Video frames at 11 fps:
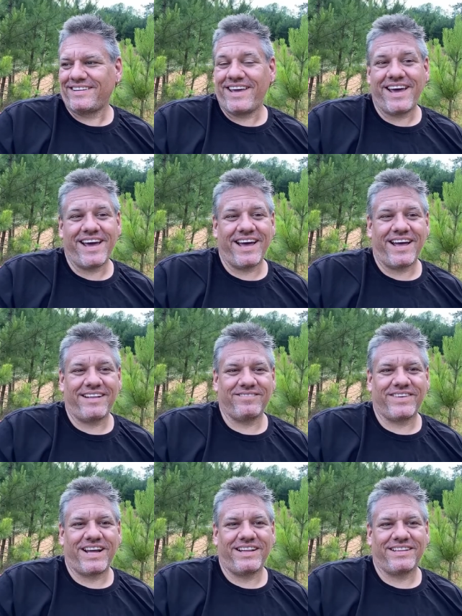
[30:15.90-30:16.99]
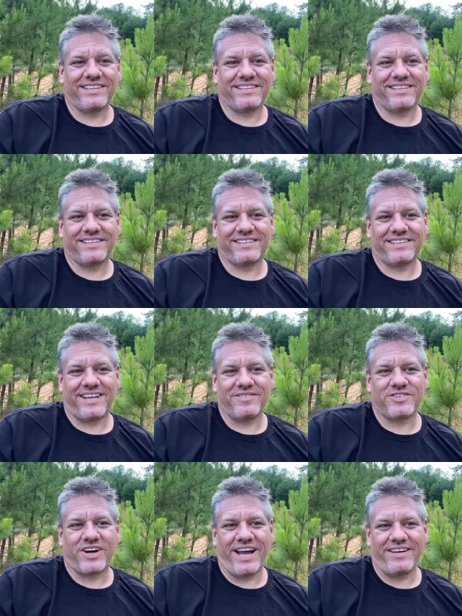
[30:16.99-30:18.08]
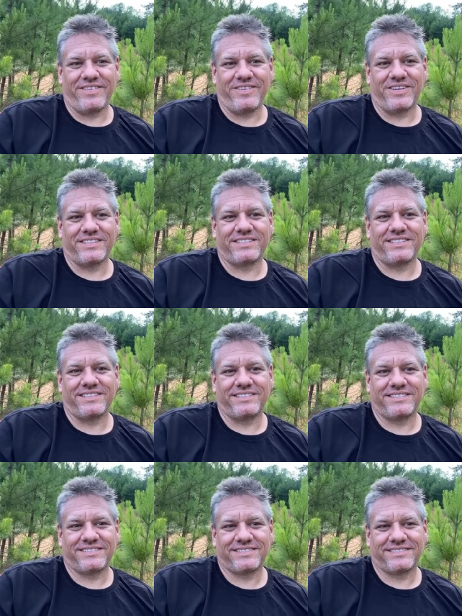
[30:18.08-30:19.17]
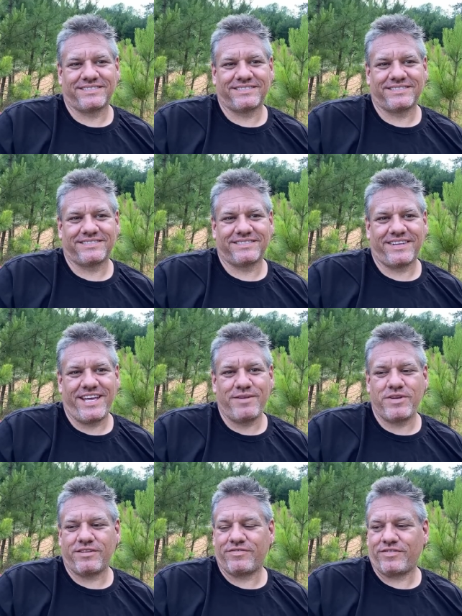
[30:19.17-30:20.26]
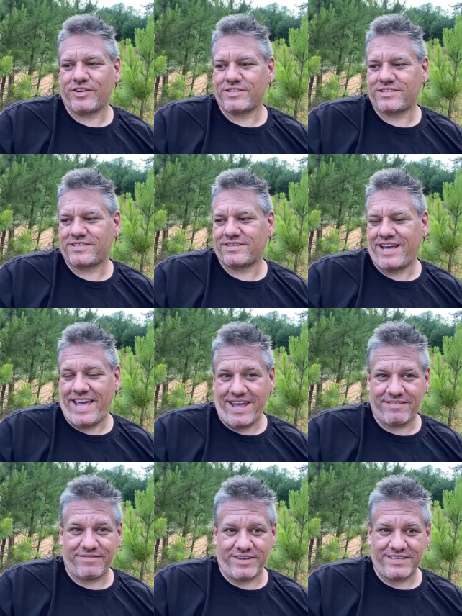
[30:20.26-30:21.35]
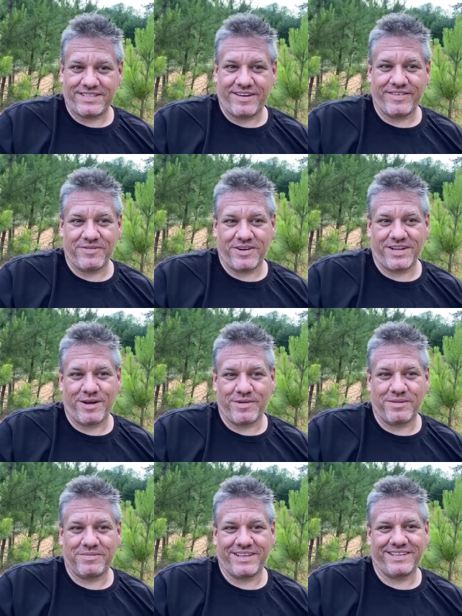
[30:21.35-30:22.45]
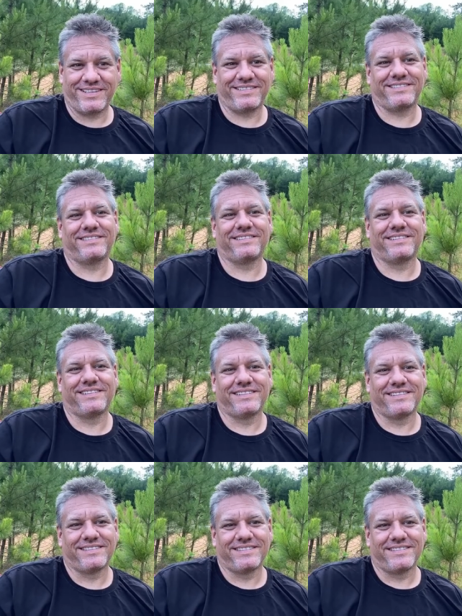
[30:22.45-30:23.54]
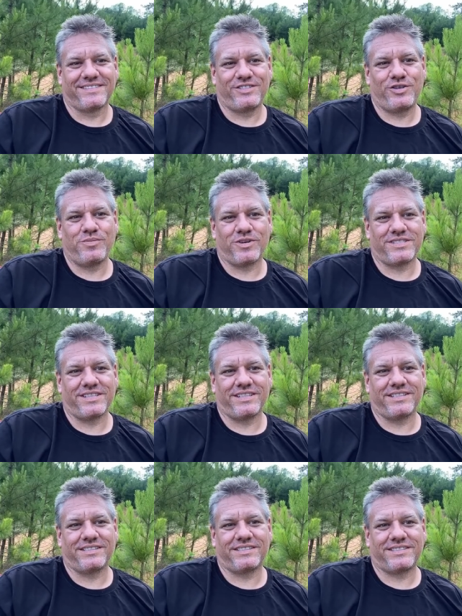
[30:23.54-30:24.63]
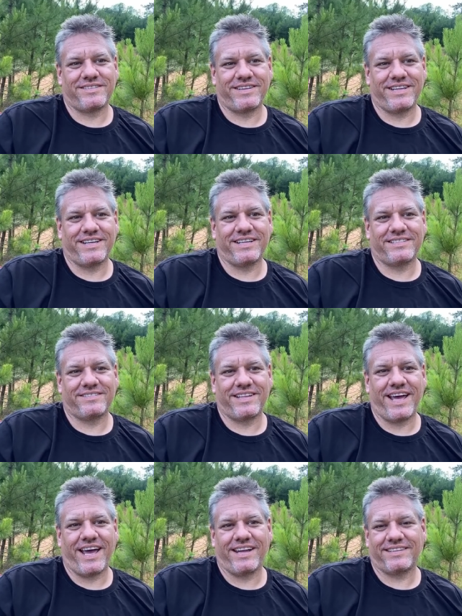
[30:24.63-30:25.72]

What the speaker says: Yeah, but I'll let him try it if he wants to. He'd be the first 8V71 coming up the hill. 2 more cylinders, see what he does with that.